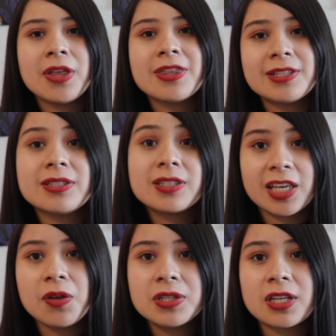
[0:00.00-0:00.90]
this
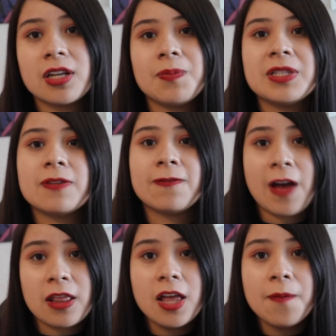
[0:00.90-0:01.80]
skill is going to be
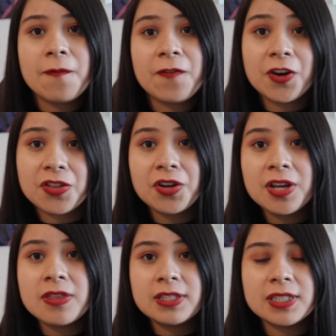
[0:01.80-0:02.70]
developed further
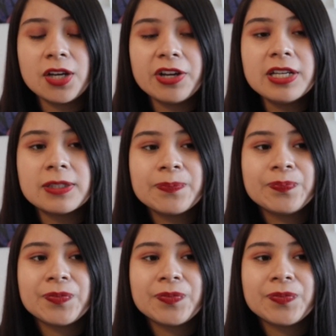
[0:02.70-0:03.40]
in the series.